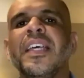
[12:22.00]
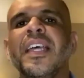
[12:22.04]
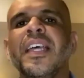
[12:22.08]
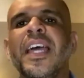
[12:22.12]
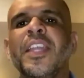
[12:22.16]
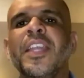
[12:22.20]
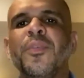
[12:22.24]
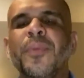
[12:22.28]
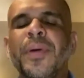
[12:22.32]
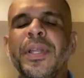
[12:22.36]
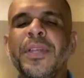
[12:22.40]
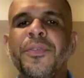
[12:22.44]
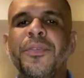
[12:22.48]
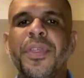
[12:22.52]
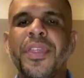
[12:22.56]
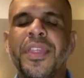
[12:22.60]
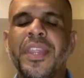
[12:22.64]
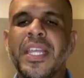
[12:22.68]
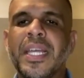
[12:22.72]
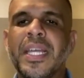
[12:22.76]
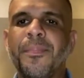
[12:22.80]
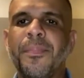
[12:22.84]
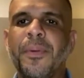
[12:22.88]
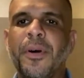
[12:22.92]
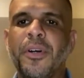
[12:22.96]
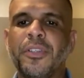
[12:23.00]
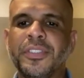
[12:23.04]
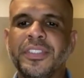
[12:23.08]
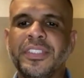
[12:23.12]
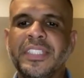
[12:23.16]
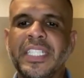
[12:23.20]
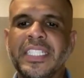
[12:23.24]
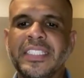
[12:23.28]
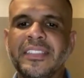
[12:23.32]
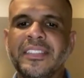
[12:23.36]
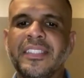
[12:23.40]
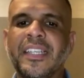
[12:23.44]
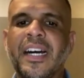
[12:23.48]
And when you think about
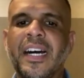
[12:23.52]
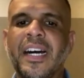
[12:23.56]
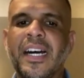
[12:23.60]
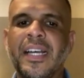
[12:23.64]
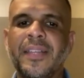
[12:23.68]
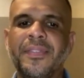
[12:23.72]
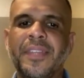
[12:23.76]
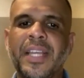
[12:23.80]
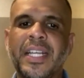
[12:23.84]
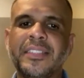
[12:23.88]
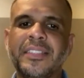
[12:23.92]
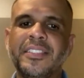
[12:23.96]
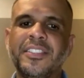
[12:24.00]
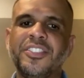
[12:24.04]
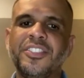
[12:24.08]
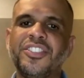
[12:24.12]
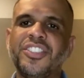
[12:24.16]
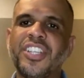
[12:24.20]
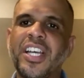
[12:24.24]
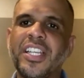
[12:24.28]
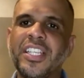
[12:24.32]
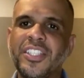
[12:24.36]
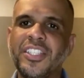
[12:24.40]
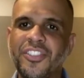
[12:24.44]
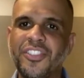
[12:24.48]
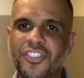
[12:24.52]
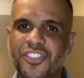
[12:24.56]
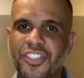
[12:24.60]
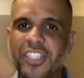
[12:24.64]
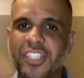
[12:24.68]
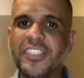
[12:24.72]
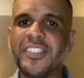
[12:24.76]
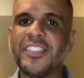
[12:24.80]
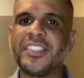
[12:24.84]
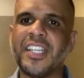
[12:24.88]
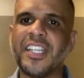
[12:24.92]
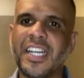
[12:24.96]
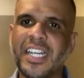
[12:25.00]
that uh, that challenging
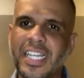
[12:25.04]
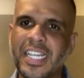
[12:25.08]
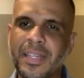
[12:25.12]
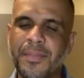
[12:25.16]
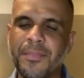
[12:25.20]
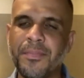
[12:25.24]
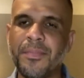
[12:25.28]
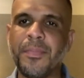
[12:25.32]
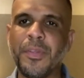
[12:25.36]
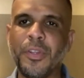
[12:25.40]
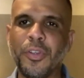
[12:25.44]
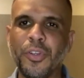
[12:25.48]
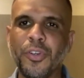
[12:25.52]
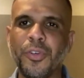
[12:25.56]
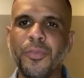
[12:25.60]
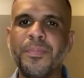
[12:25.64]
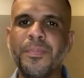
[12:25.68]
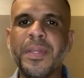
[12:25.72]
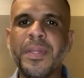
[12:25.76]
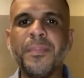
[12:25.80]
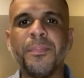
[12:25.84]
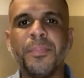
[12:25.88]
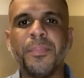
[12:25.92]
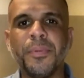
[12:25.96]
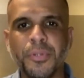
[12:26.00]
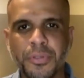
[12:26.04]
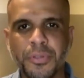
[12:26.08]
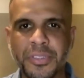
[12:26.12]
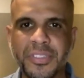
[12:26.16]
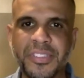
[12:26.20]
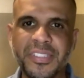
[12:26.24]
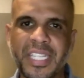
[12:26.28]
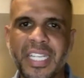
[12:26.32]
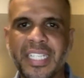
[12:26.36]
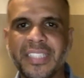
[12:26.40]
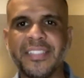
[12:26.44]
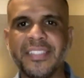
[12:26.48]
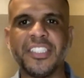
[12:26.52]
time, you know, being bullied
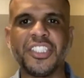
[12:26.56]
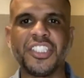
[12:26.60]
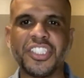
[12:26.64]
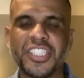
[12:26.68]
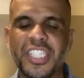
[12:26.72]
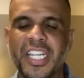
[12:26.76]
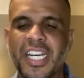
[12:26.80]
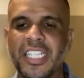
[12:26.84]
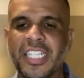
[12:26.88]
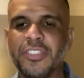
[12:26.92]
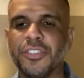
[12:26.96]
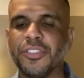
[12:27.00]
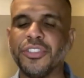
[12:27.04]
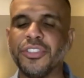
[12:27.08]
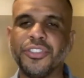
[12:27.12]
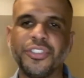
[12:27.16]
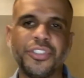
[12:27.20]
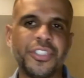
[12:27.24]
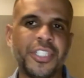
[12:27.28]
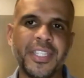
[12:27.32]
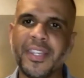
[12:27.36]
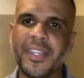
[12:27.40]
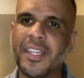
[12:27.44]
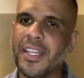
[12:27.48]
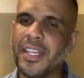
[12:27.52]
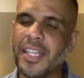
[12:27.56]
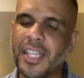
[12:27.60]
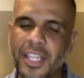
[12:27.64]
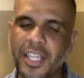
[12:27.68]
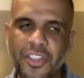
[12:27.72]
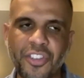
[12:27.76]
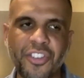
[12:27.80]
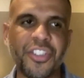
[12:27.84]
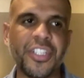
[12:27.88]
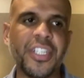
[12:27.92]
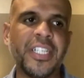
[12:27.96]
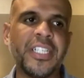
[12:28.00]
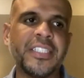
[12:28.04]
as a child or a
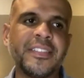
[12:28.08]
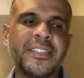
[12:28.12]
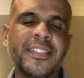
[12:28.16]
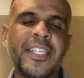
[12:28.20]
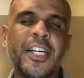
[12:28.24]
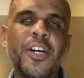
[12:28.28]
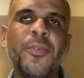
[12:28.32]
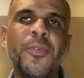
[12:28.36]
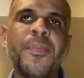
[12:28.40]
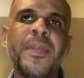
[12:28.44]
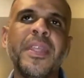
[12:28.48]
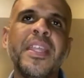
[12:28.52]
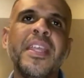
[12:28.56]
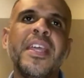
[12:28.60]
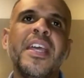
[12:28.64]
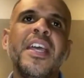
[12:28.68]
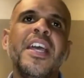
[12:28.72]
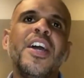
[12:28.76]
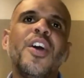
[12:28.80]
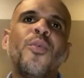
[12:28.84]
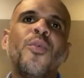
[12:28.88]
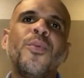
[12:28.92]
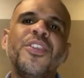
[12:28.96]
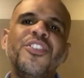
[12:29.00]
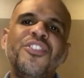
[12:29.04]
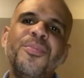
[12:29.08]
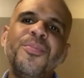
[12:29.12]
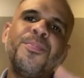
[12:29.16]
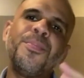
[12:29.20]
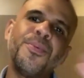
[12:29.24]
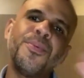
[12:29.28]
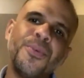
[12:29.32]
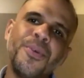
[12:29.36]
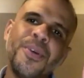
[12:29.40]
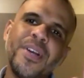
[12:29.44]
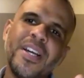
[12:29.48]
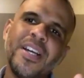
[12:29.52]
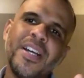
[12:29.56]
teenager, uh, tell me which
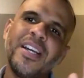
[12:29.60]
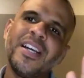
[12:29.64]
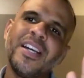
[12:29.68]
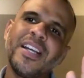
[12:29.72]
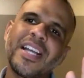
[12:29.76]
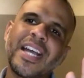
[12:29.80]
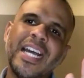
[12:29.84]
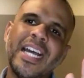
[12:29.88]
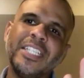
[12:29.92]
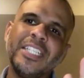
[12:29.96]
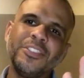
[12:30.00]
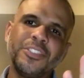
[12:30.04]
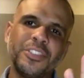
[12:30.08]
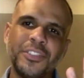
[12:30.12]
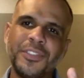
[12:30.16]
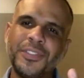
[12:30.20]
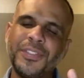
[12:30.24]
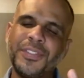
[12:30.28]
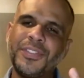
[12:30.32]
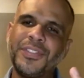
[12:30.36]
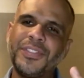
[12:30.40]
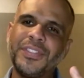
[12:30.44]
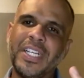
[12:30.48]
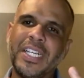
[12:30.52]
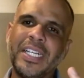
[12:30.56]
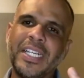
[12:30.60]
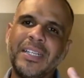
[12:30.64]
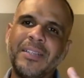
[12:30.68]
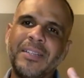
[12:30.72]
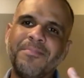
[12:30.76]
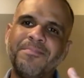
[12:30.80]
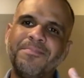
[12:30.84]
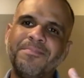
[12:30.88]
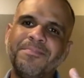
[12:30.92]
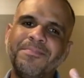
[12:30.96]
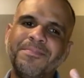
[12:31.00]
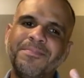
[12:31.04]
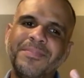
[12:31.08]
book kind of uh,
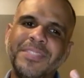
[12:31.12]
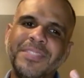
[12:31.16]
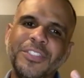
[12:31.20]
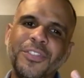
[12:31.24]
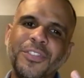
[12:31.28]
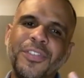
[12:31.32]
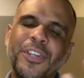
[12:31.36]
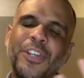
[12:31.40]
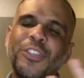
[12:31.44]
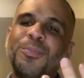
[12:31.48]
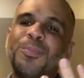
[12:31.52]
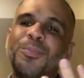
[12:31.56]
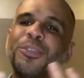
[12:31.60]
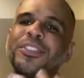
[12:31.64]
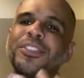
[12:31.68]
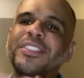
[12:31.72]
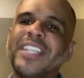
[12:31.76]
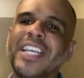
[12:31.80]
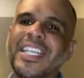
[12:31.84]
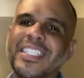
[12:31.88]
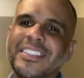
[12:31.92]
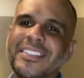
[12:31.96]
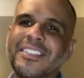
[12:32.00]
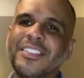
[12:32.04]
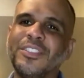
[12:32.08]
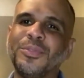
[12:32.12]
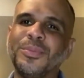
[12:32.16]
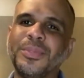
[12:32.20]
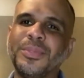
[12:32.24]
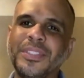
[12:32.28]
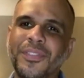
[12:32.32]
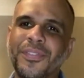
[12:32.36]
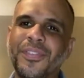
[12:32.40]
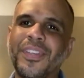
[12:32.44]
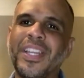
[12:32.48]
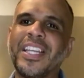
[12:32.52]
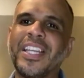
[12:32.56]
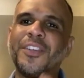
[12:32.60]
you felt protected
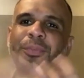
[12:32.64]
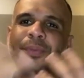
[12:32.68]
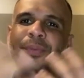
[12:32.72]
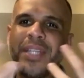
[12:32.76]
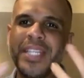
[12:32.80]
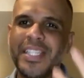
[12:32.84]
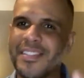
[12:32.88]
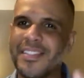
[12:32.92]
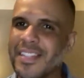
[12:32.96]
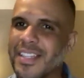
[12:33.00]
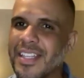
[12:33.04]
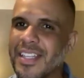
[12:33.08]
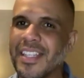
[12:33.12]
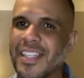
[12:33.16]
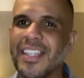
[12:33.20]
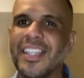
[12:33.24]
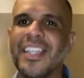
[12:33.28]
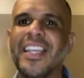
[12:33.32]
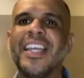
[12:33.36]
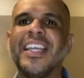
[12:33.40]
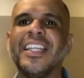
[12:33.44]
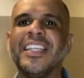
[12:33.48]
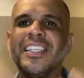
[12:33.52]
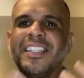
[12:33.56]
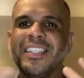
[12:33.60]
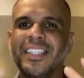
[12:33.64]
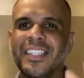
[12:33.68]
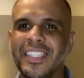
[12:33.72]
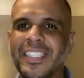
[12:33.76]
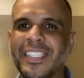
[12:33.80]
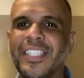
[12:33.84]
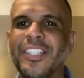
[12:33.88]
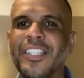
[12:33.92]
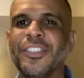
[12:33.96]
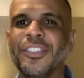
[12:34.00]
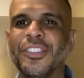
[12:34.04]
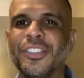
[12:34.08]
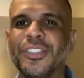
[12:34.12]
with, like reading, and uh,
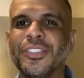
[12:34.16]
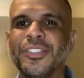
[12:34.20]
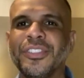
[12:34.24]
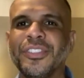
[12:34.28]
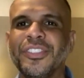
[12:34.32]
you know,